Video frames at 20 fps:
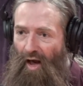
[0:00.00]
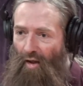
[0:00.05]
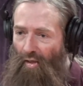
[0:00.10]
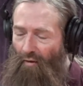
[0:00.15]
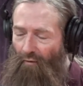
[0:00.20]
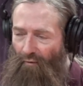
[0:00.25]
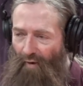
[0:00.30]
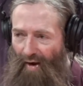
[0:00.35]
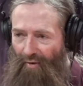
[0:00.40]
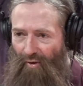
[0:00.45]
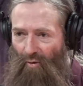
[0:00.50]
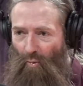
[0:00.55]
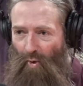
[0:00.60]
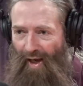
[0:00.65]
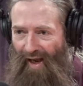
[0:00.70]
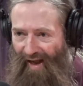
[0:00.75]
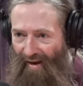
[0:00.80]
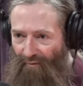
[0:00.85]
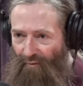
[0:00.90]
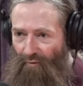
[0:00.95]
The fact that we
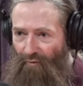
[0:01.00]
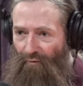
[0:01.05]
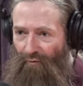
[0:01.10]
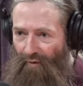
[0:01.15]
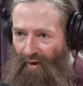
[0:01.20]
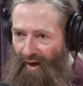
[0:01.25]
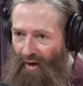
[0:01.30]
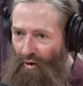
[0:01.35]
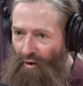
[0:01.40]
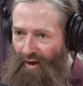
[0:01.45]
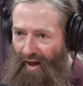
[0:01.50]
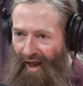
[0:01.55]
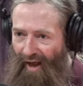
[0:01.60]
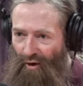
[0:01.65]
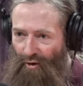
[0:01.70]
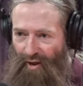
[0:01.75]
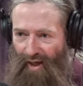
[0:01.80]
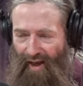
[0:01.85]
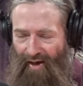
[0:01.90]
haven't found out